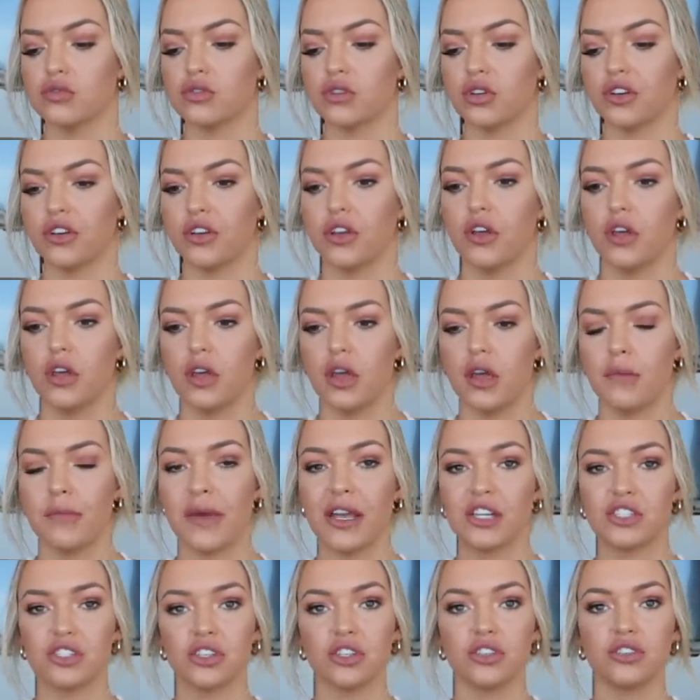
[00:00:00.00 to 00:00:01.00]
So
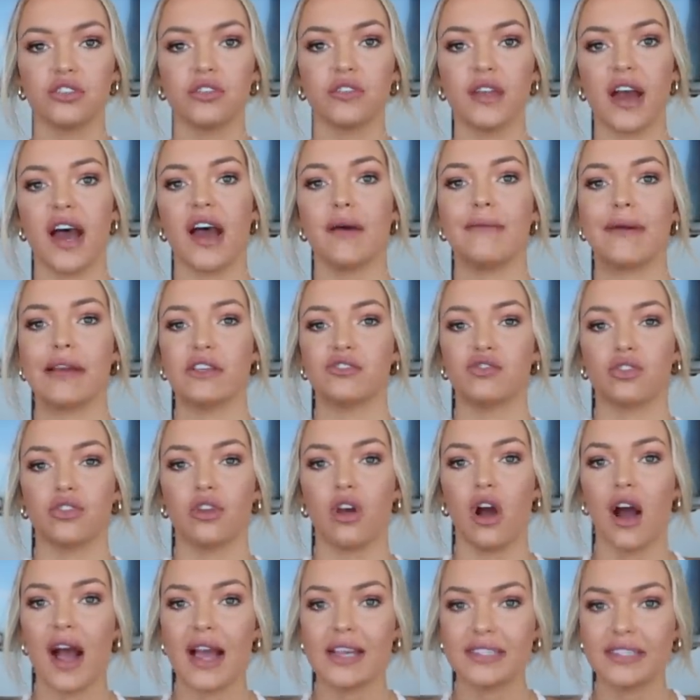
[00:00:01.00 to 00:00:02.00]
make sure you do that. Make sure
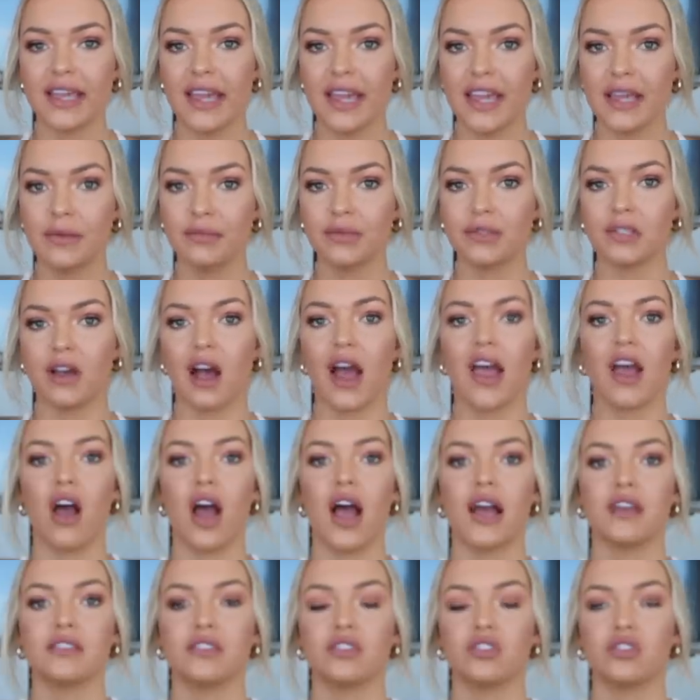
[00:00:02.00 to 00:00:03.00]
you ice heaps.
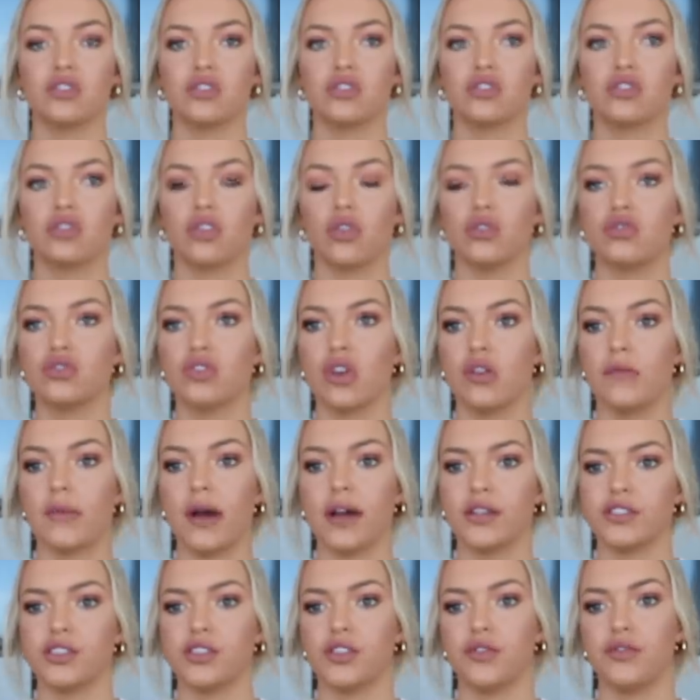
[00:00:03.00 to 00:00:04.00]
I iced so, so
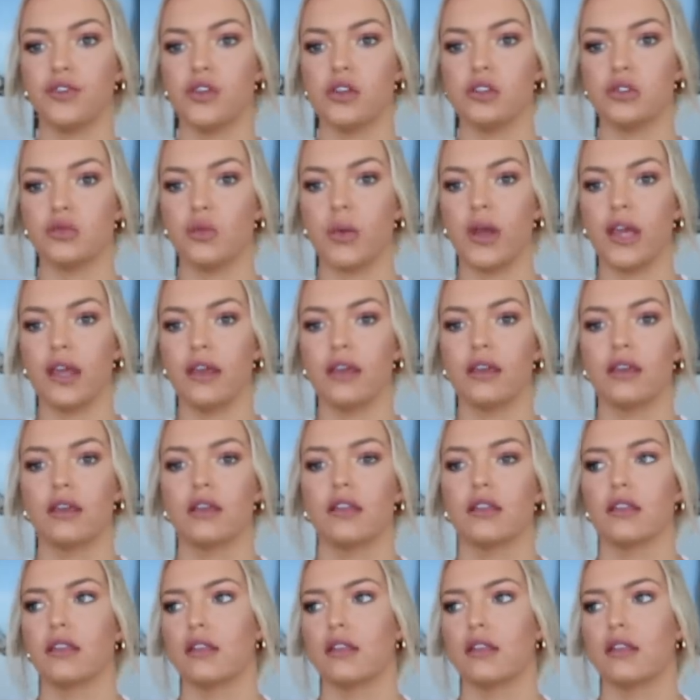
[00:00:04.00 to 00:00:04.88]
much the first week.